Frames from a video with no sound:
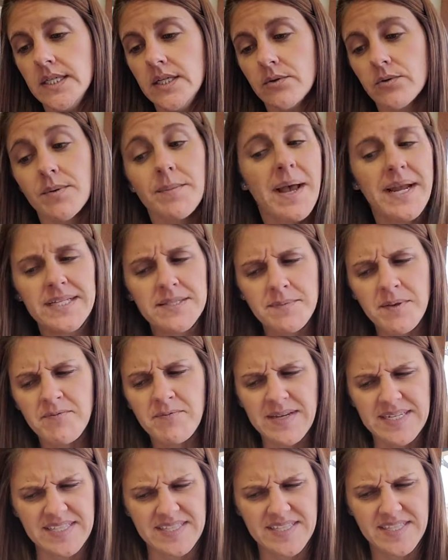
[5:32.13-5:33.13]
Reminds me of my
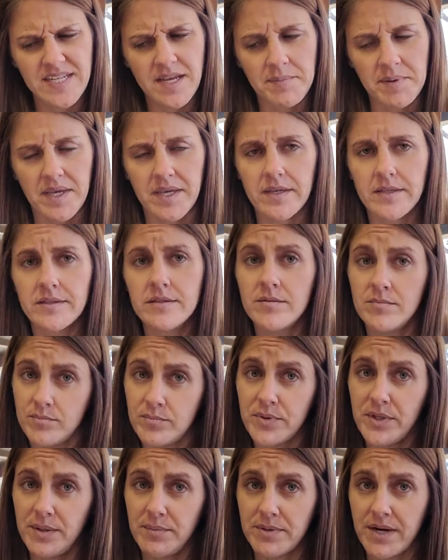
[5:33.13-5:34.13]
stomach,
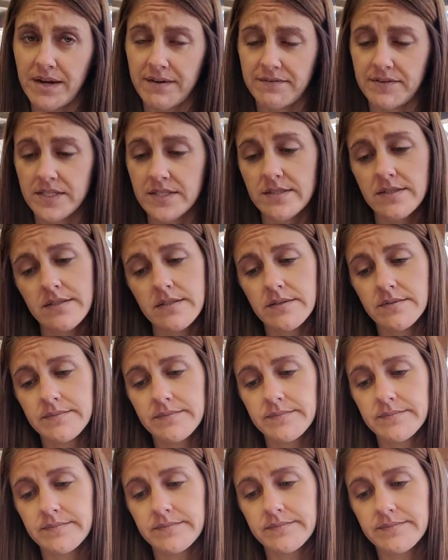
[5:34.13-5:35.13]
pre-breakfast.
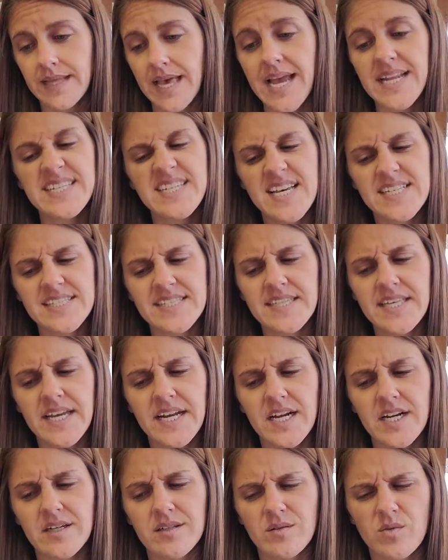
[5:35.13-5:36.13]
I test the
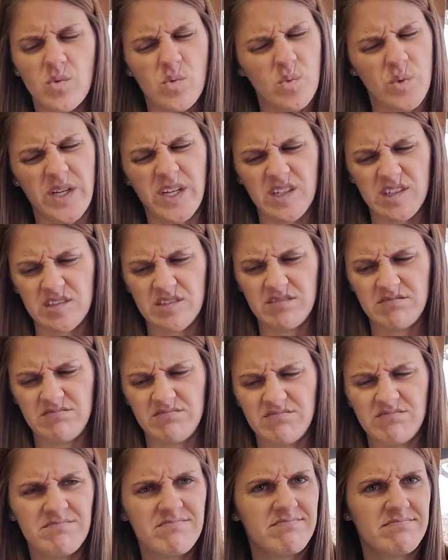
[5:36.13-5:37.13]
air. Weird.
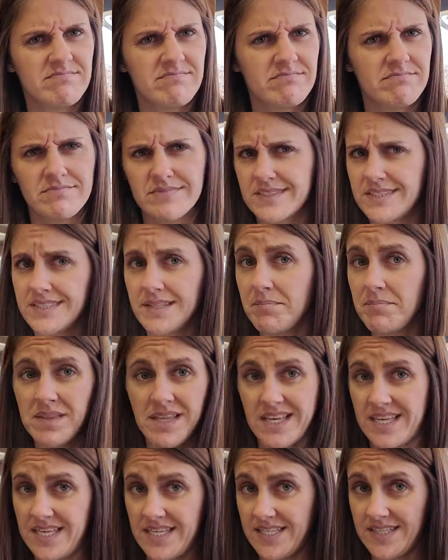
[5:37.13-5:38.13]

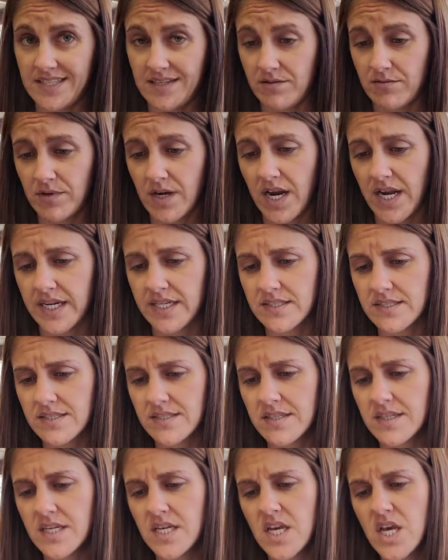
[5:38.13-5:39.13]
Something isn't right.
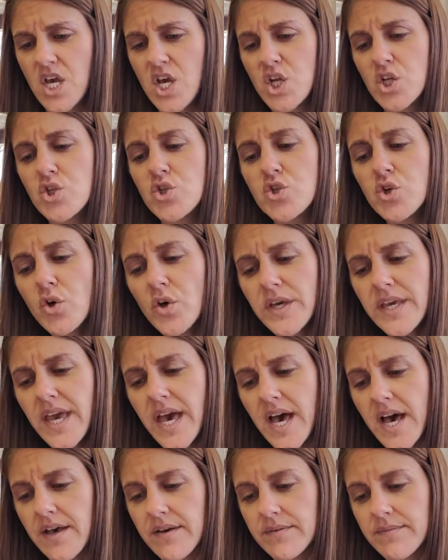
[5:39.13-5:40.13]

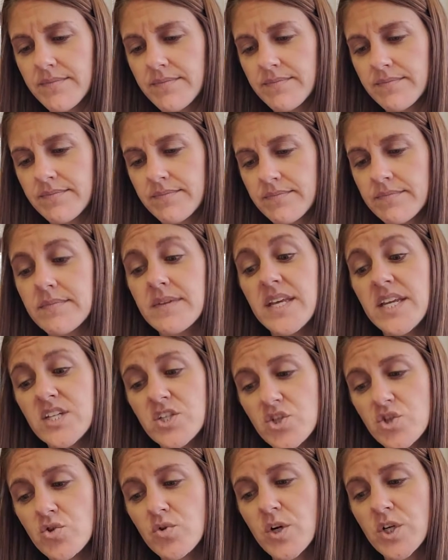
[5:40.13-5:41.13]
Julia! It's
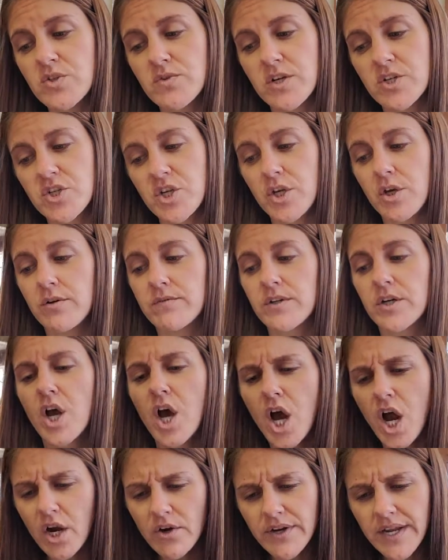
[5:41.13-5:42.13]
George rushing over.
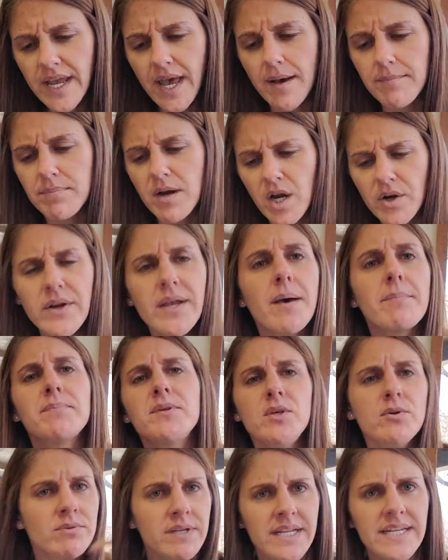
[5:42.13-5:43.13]
Hurry up,
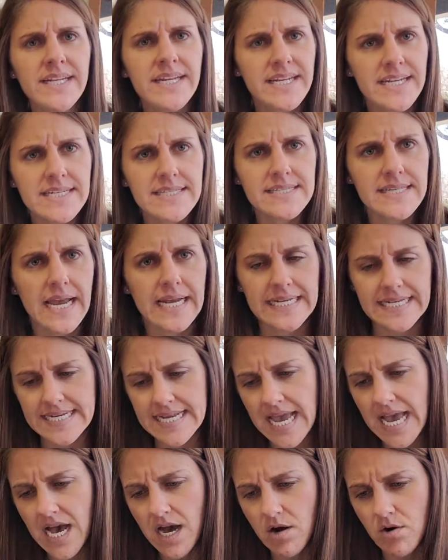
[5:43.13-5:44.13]
you need to get inside
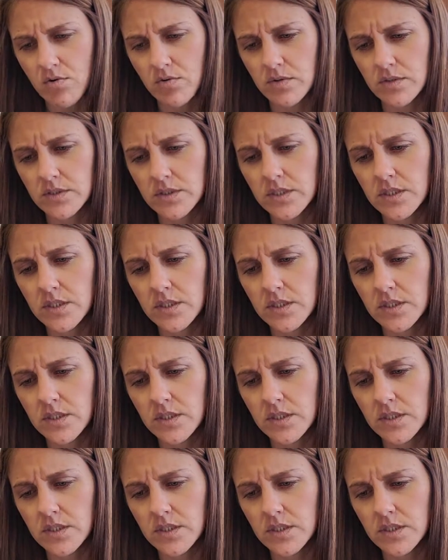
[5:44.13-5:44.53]
now.